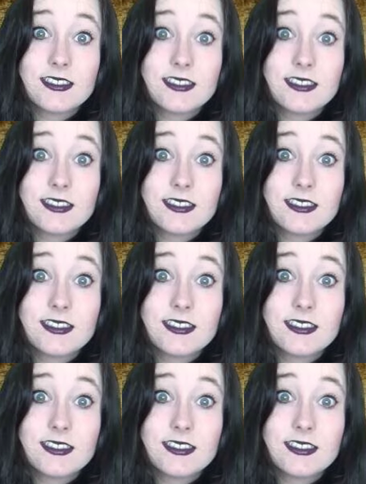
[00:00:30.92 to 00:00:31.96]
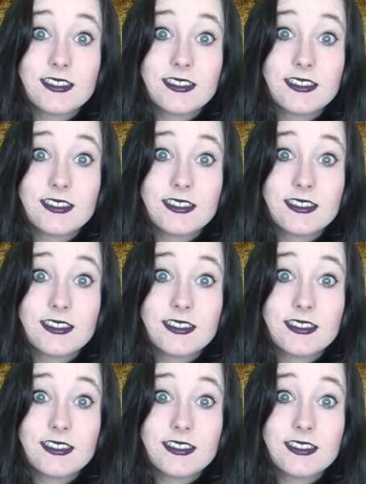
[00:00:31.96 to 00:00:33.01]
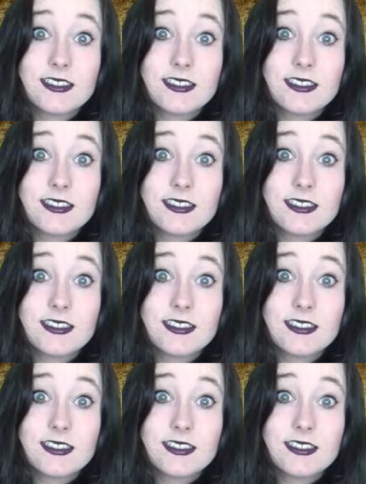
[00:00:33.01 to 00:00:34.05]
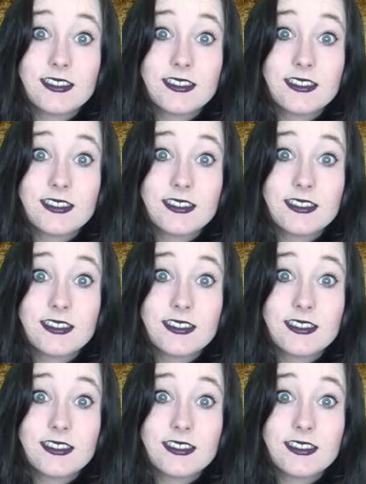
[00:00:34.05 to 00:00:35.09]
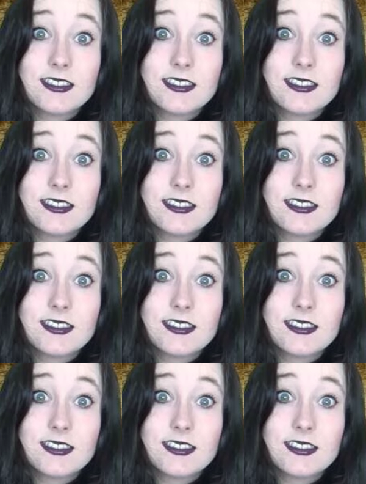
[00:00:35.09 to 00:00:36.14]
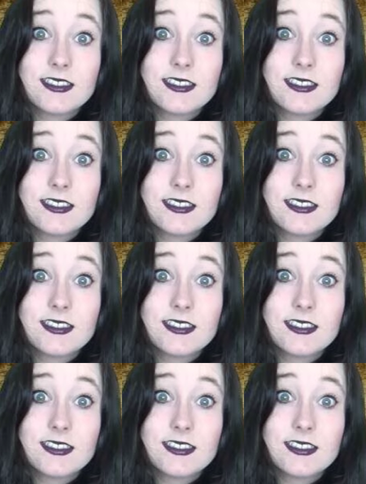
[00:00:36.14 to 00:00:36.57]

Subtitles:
(no lip movement)